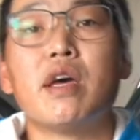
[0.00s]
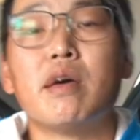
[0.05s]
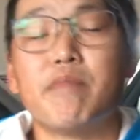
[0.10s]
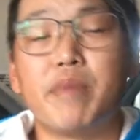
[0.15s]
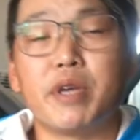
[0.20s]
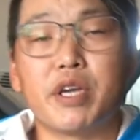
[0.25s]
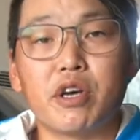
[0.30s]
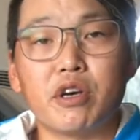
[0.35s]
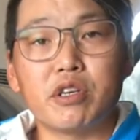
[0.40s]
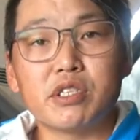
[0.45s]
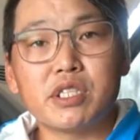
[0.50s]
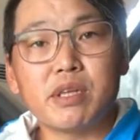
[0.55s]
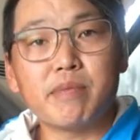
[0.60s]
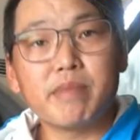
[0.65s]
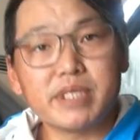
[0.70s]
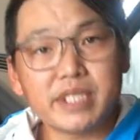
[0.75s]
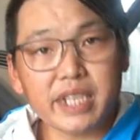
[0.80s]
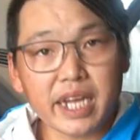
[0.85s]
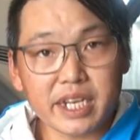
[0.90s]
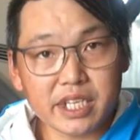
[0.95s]
Because the
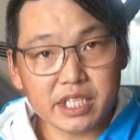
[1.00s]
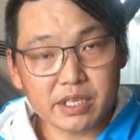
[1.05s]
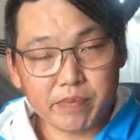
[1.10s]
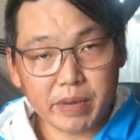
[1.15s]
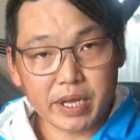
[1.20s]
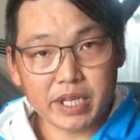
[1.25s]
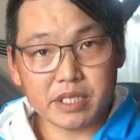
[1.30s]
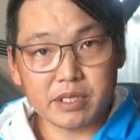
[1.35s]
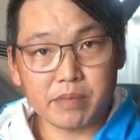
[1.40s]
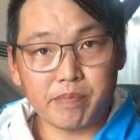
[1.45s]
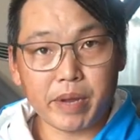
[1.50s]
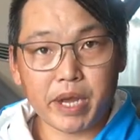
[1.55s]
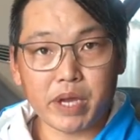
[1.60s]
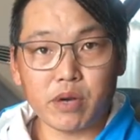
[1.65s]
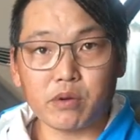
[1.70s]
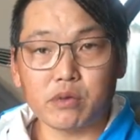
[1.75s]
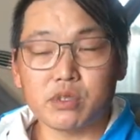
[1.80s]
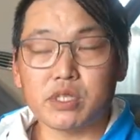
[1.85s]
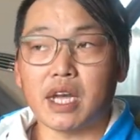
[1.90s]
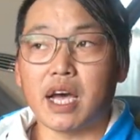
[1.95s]
Mercedes-Benz
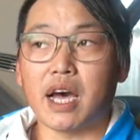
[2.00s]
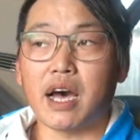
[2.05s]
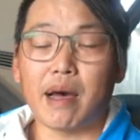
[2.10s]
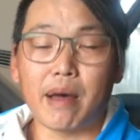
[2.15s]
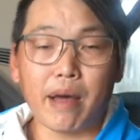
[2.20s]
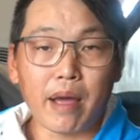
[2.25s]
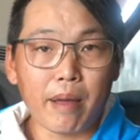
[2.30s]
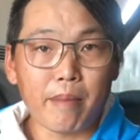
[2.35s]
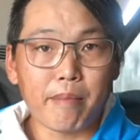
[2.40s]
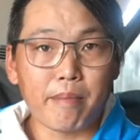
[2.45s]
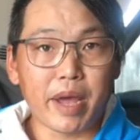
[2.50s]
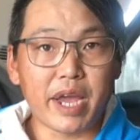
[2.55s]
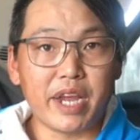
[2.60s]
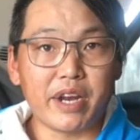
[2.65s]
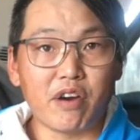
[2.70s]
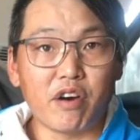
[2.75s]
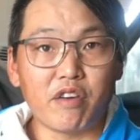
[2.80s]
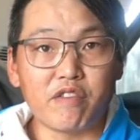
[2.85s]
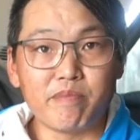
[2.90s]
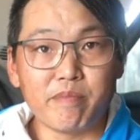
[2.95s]
pedals are made
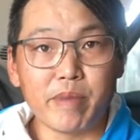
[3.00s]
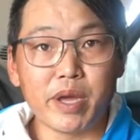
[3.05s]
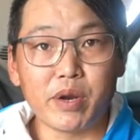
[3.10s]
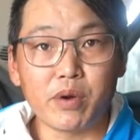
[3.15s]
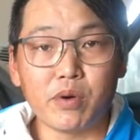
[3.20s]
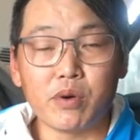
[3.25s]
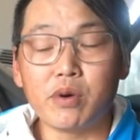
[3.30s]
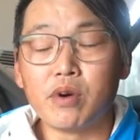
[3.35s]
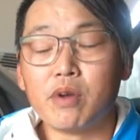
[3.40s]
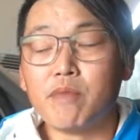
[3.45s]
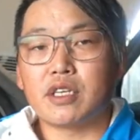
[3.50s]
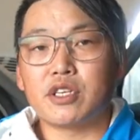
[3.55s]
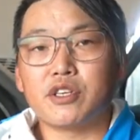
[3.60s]
of metal,